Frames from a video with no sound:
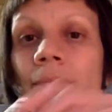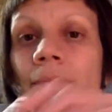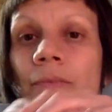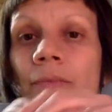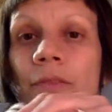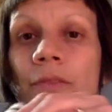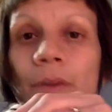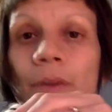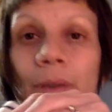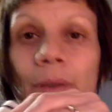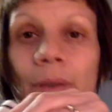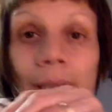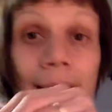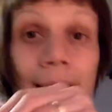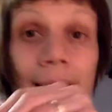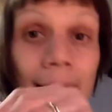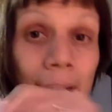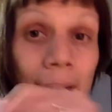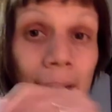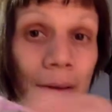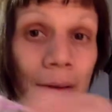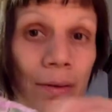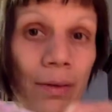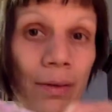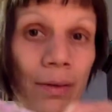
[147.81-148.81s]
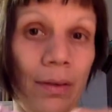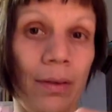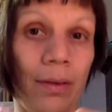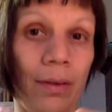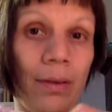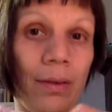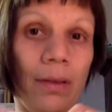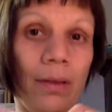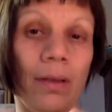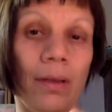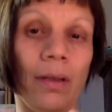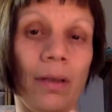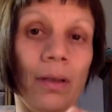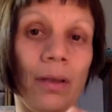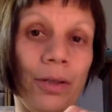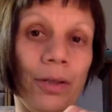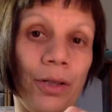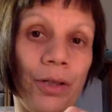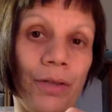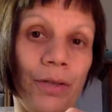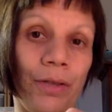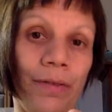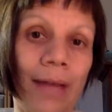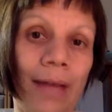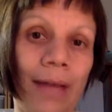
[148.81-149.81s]
folding down the
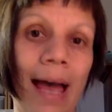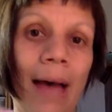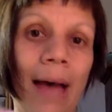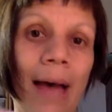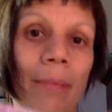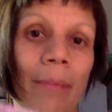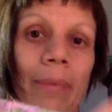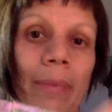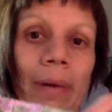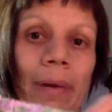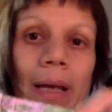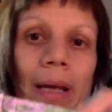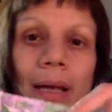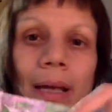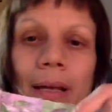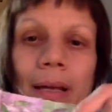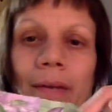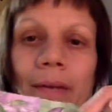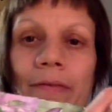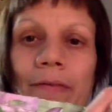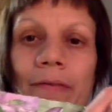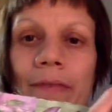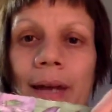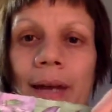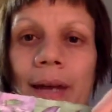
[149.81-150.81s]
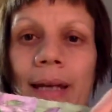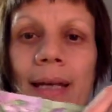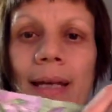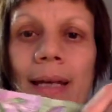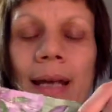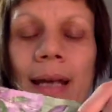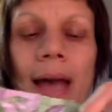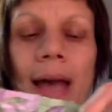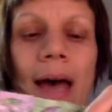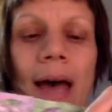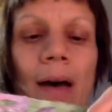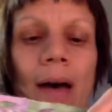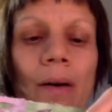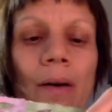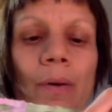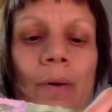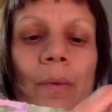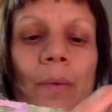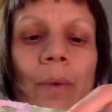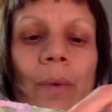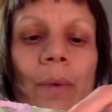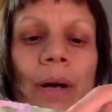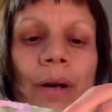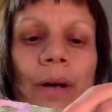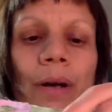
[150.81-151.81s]
closure flap and finding
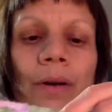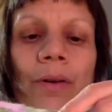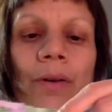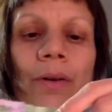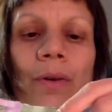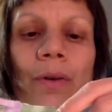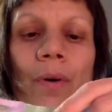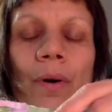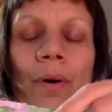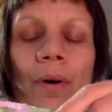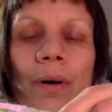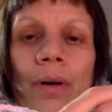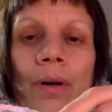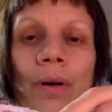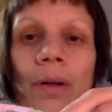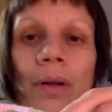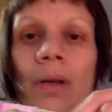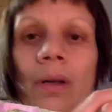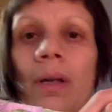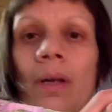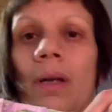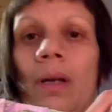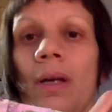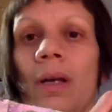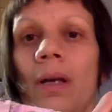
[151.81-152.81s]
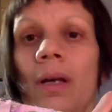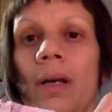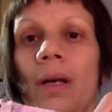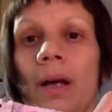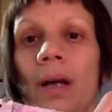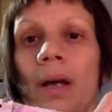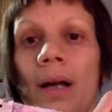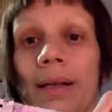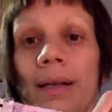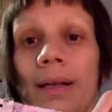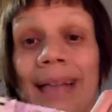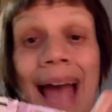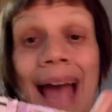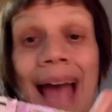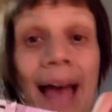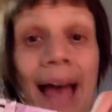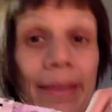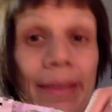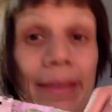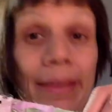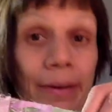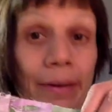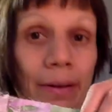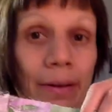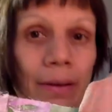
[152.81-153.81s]
out where your
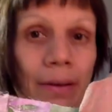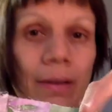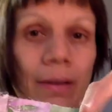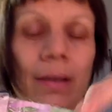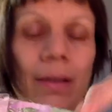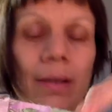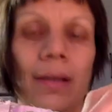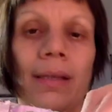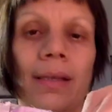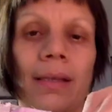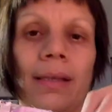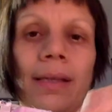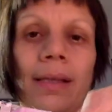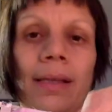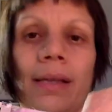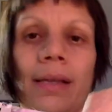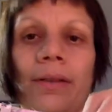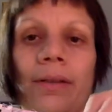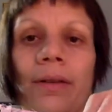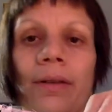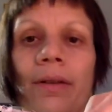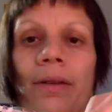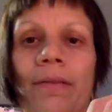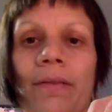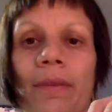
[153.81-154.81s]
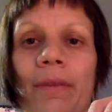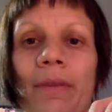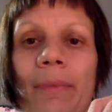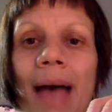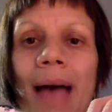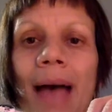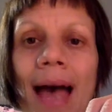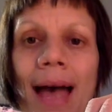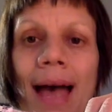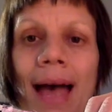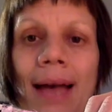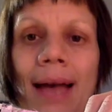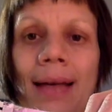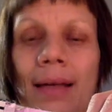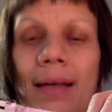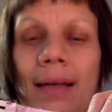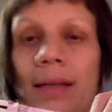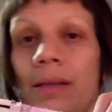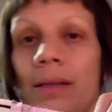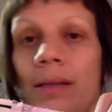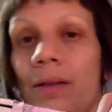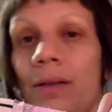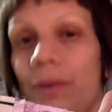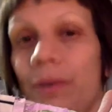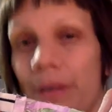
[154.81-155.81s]
gather in the center of the bag
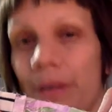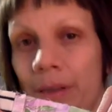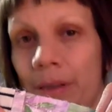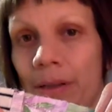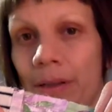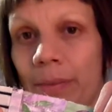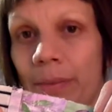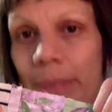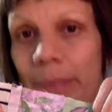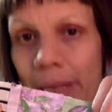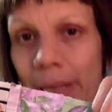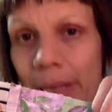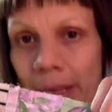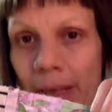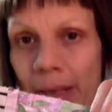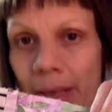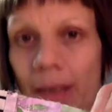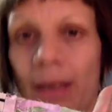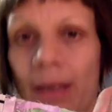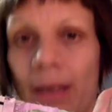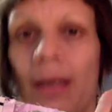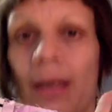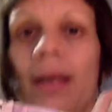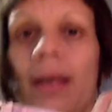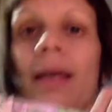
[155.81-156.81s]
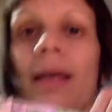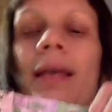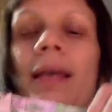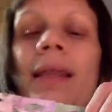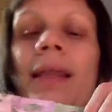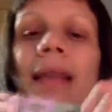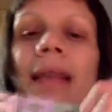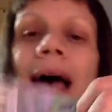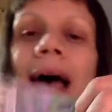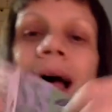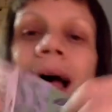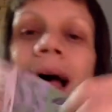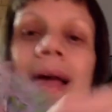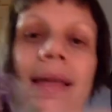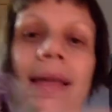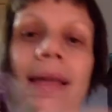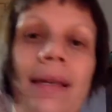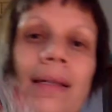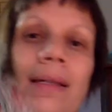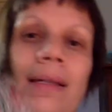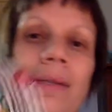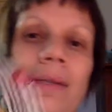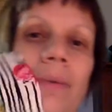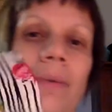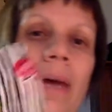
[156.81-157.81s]
is going to be, that
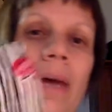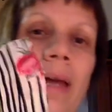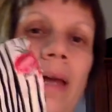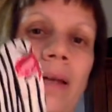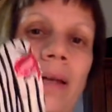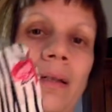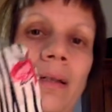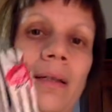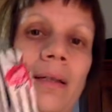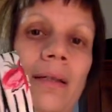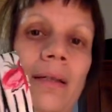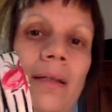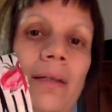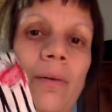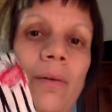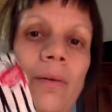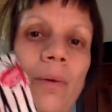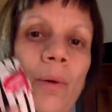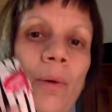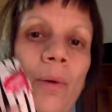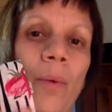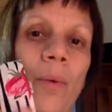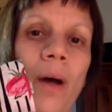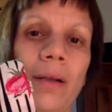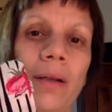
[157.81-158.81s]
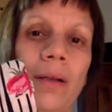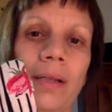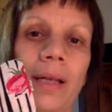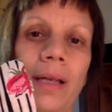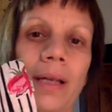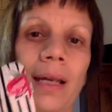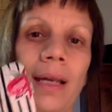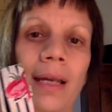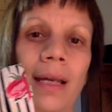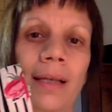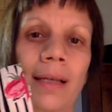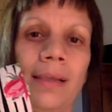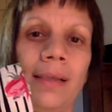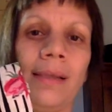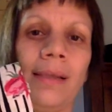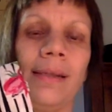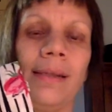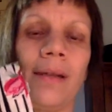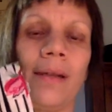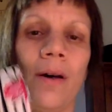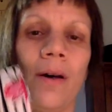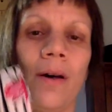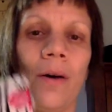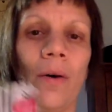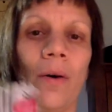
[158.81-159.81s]
is when you will want to hand
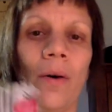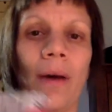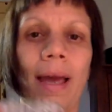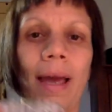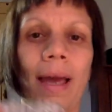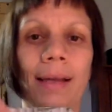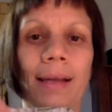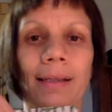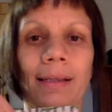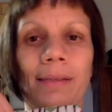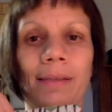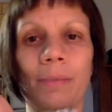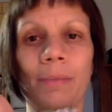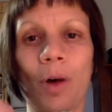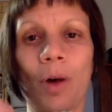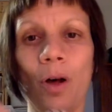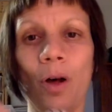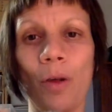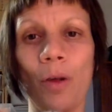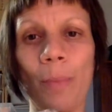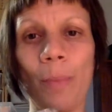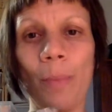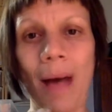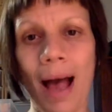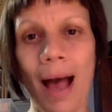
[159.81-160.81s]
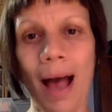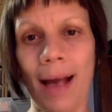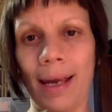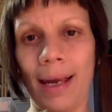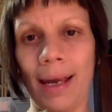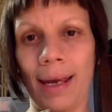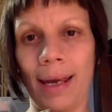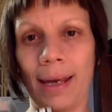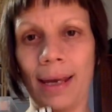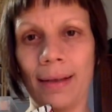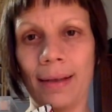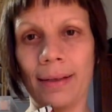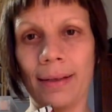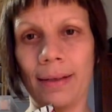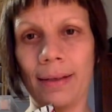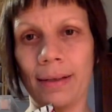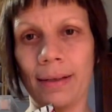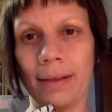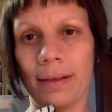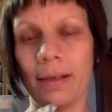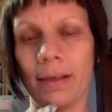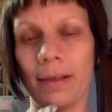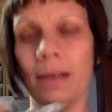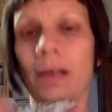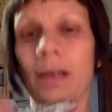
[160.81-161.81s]
sew a small pocket
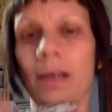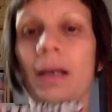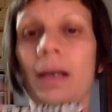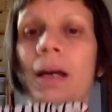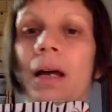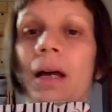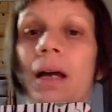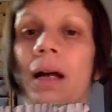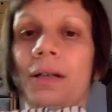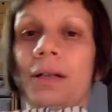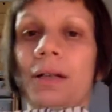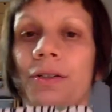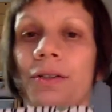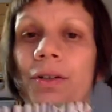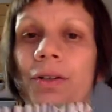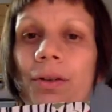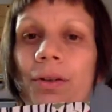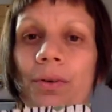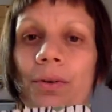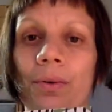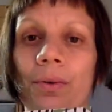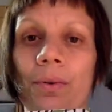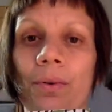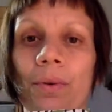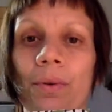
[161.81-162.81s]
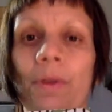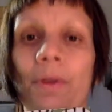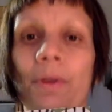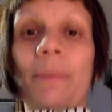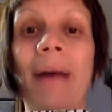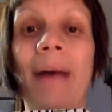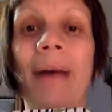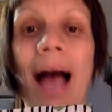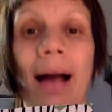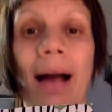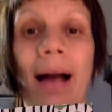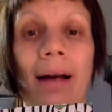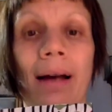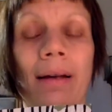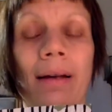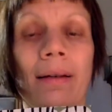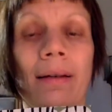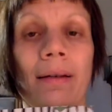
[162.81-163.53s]
onto the back